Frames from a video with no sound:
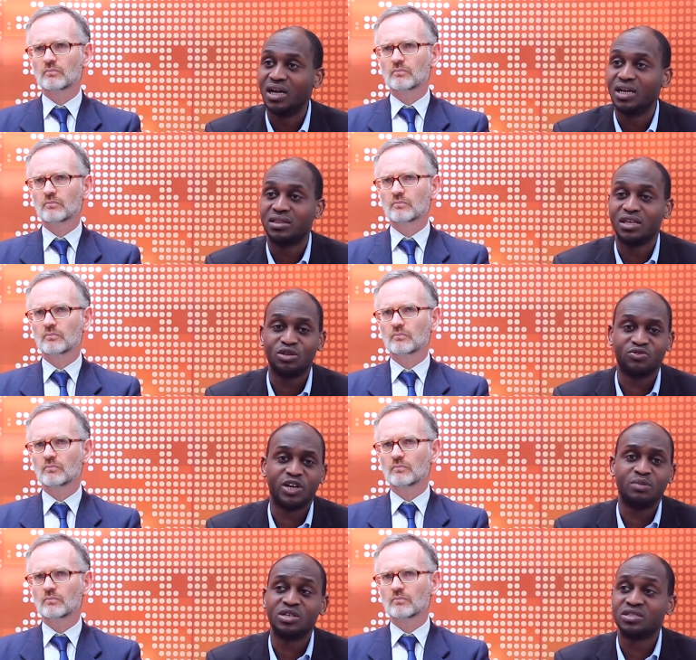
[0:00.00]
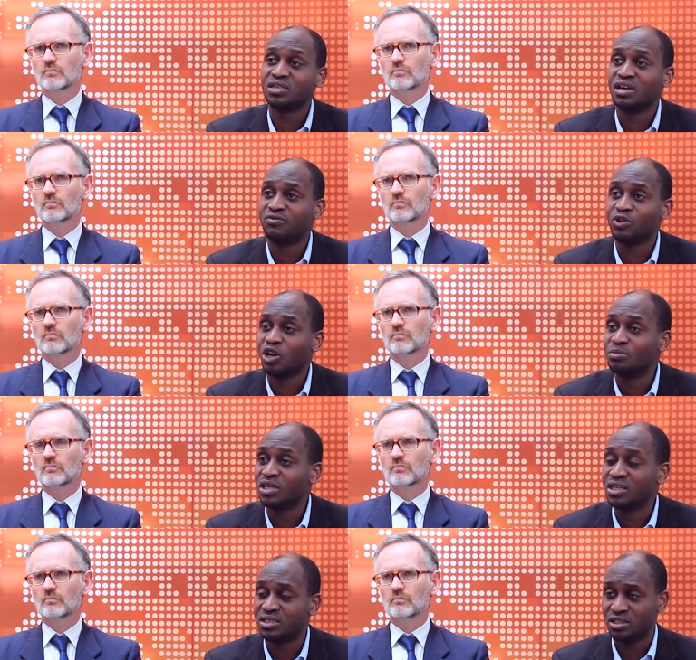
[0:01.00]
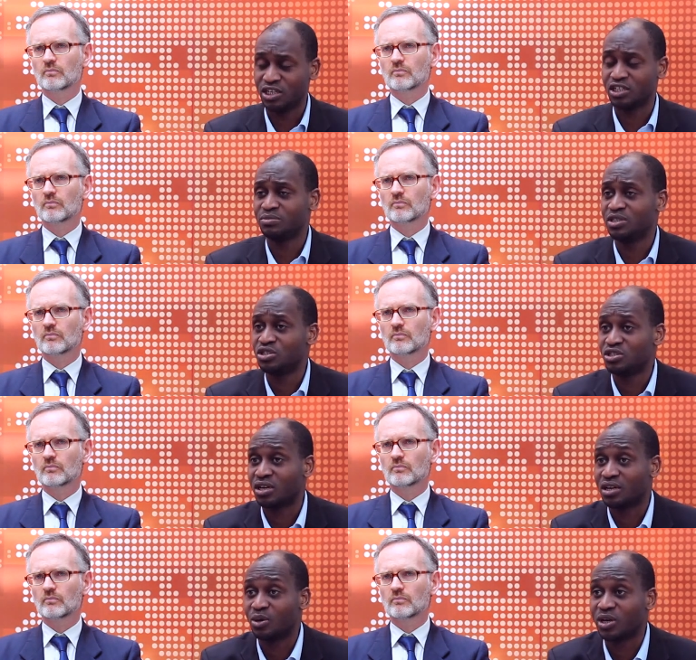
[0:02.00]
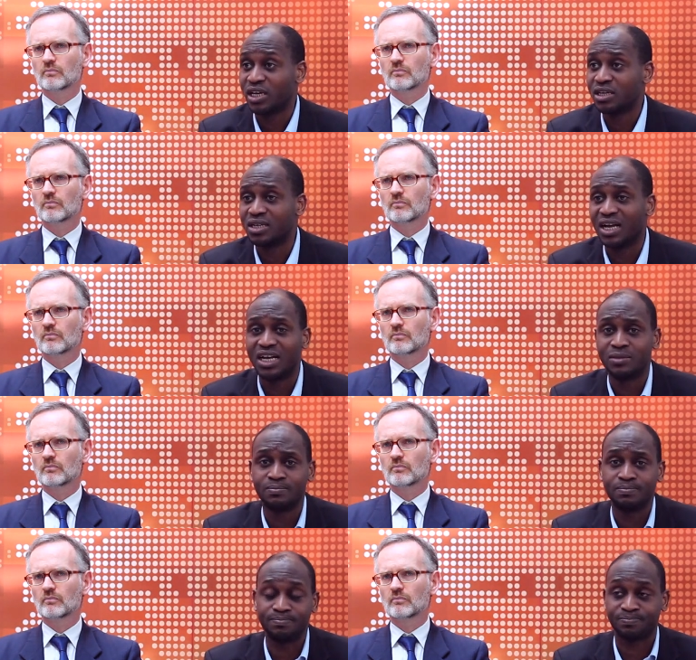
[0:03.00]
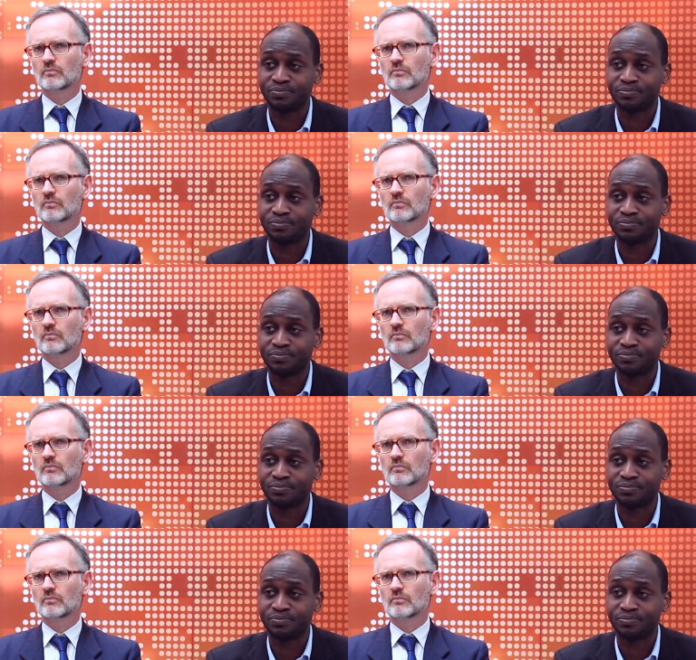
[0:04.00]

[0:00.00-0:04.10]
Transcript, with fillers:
Speaker 1: Uh, thank you very much uh, for coming. Ladies and gentlemen, Jazakallah khair. Um,